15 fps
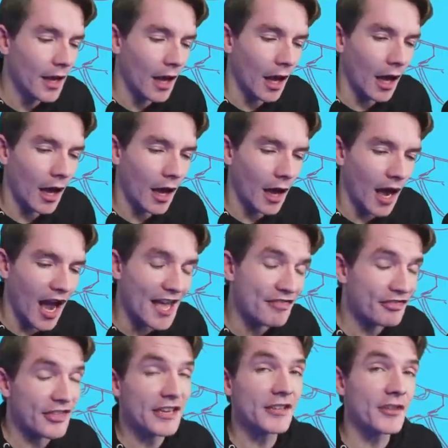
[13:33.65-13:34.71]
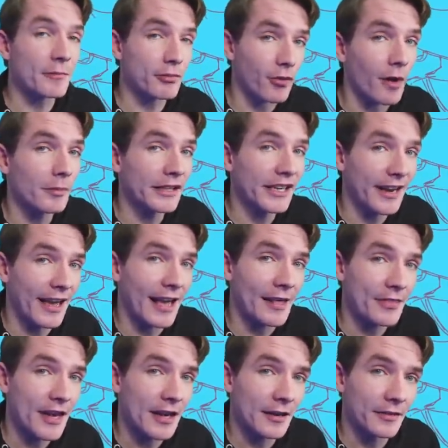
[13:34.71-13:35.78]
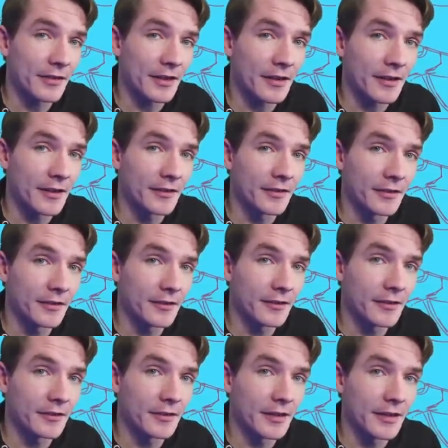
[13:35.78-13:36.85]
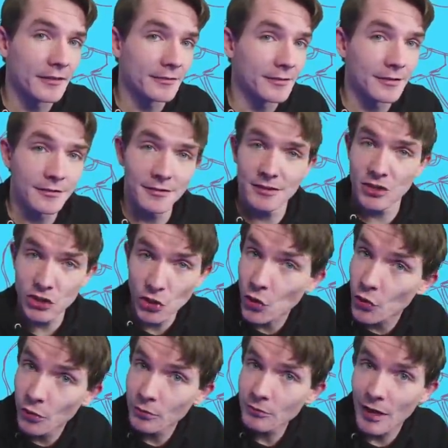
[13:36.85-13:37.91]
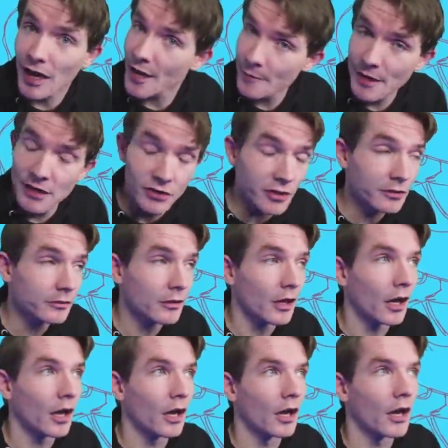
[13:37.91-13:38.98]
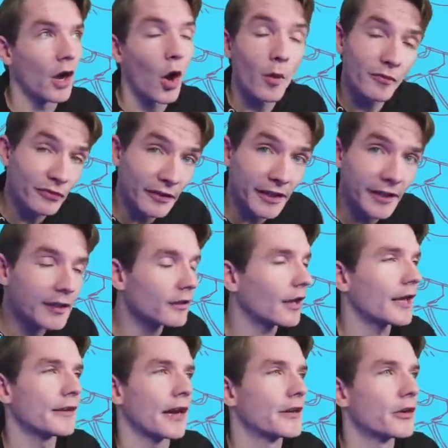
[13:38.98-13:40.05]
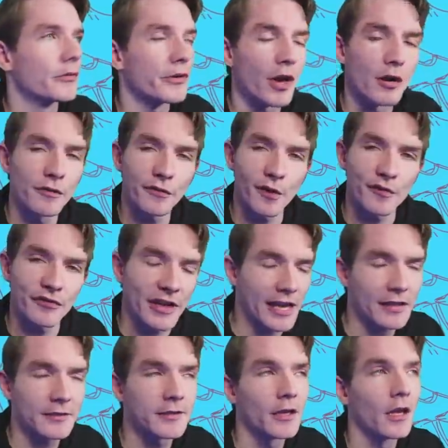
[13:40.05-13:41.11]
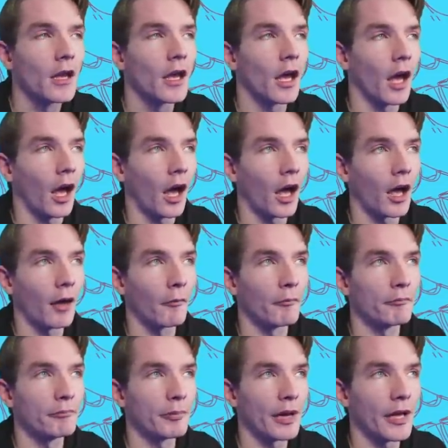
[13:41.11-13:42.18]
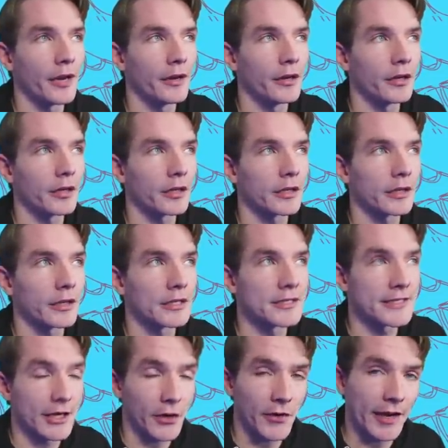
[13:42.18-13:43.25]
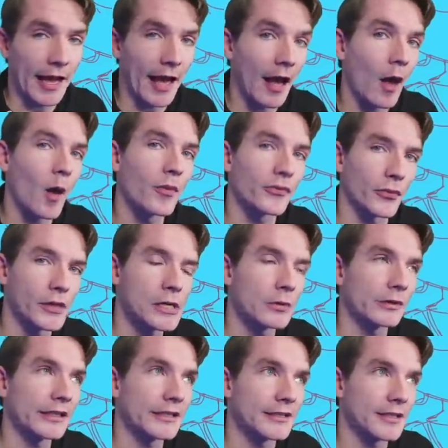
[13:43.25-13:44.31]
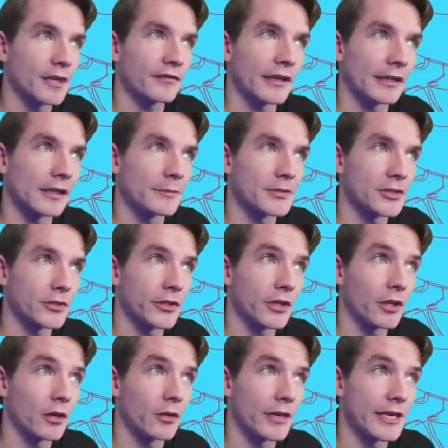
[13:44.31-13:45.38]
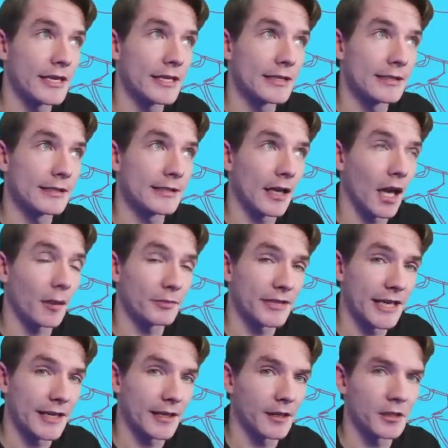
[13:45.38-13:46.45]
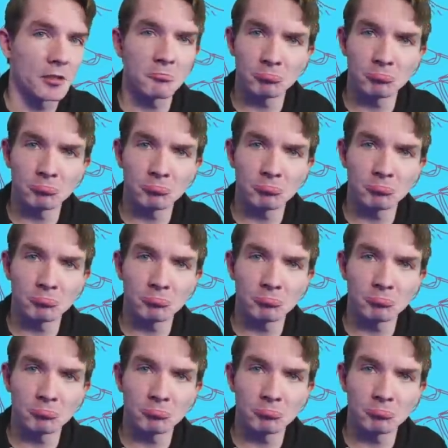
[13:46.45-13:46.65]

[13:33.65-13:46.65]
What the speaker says: I think they're probably going to add that in soon, I imagine. Hopefully. I don't know for a fact. But considering how frequently stuff like Clip Studio is updated,